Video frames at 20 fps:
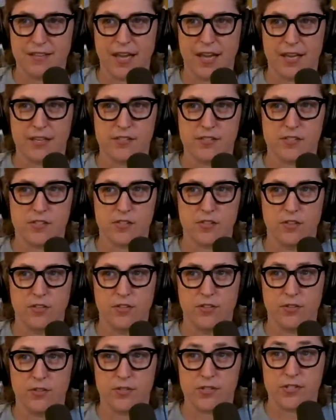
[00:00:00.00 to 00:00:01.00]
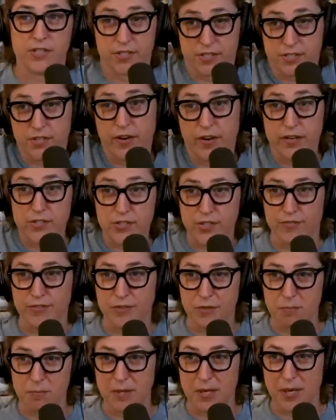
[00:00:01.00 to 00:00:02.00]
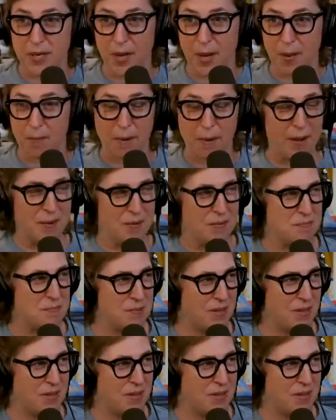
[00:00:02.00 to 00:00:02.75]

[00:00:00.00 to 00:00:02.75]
As your sister interviewed me about